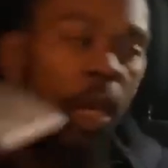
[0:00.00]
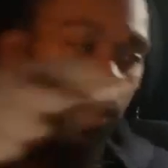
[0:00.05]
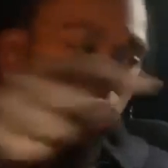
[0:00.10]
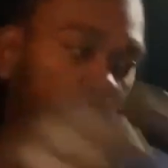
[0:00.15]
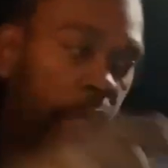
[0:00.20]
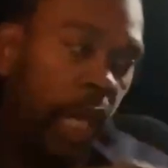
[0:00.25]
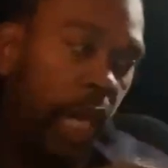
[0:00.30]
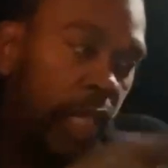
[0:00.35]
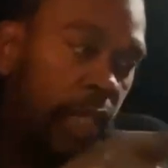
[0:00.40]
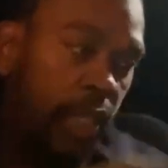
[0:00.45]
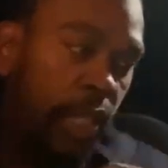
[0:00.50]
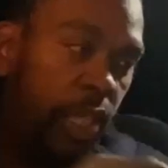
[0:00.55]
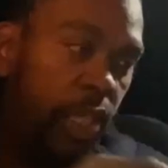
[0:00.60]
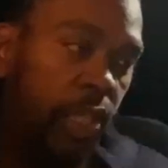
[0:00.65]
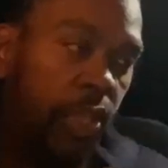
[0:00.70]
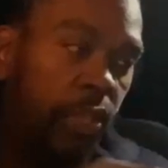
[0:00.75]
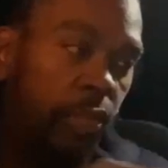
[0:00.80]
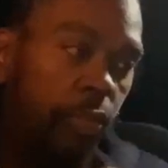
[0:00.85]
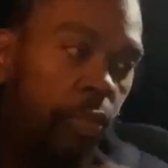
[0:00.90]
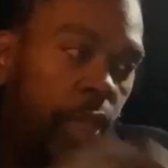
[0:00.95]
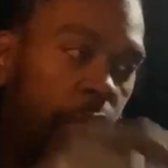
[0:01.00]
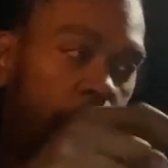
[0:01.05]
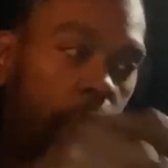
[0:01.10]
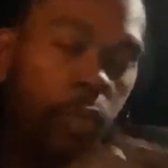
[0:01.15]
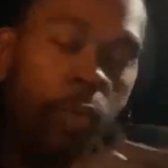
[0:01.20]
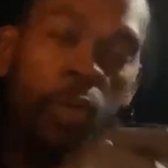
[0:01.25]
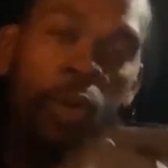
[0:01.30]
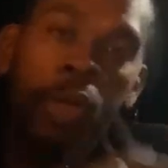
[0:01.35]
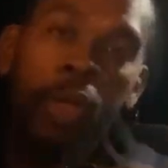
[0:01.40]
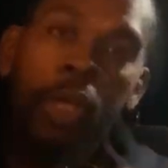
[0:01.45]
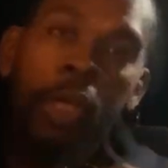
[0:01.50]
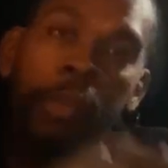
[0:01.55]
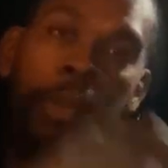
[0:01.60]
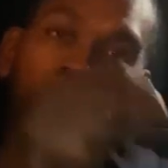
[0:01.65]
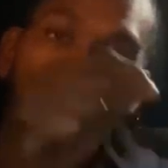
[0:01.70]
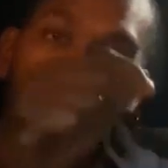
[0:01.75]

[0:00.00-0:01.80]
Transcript: Because this is what growing up